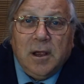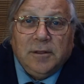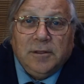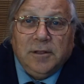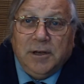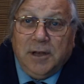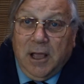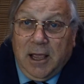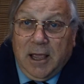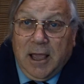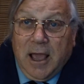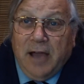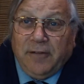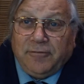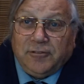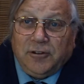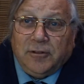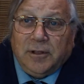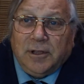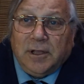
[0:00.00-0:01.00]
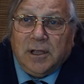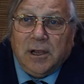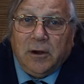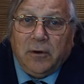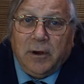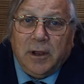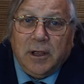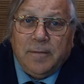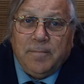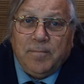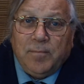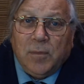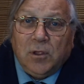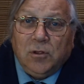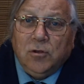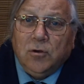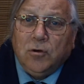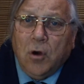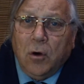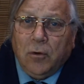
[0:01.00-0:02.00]
The day after the hearing,
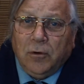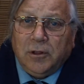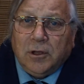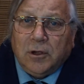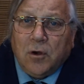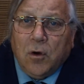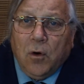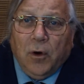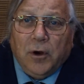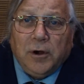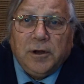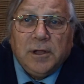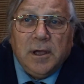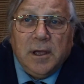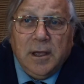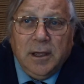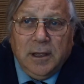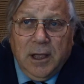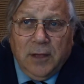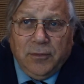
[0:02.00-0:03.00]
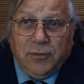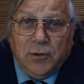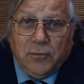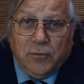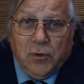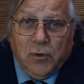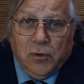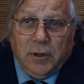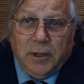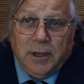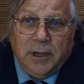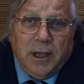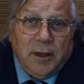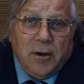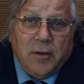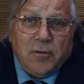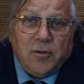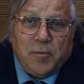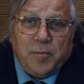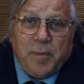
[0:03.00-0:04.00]
you go to the court, get the ruling
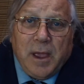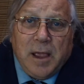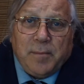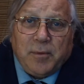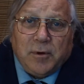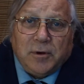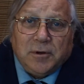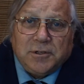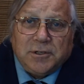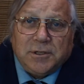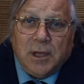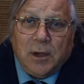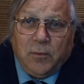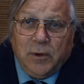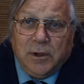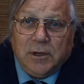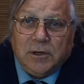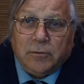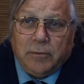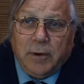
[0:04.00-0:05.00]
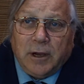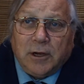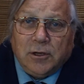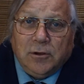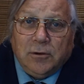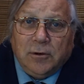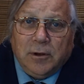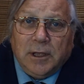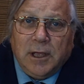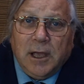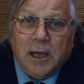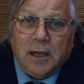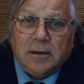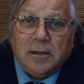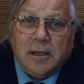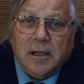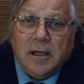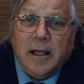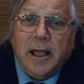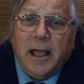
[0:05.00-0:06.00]
and other papers that we direct you to
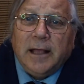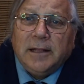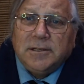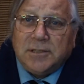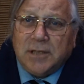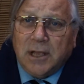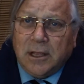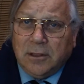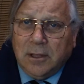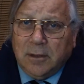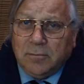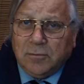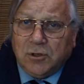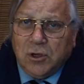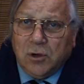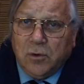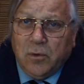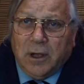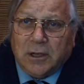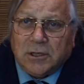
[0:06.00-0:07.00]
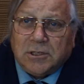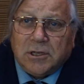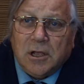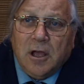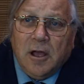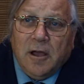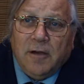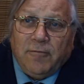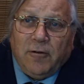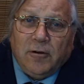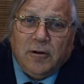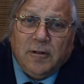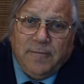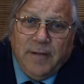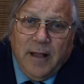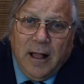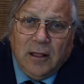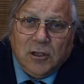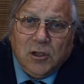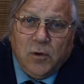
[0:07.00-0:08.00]
get, and send them to us for an
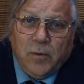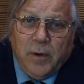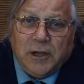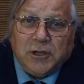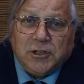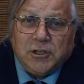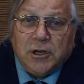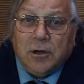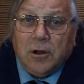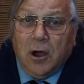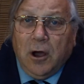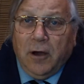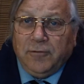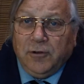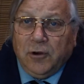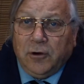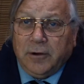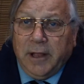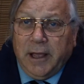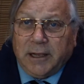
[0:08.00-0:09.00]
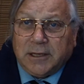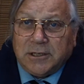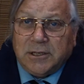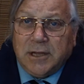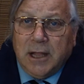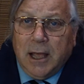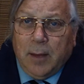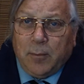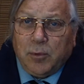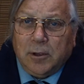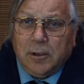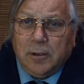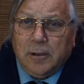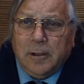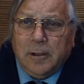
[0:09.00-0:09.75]
evaluation of your next step.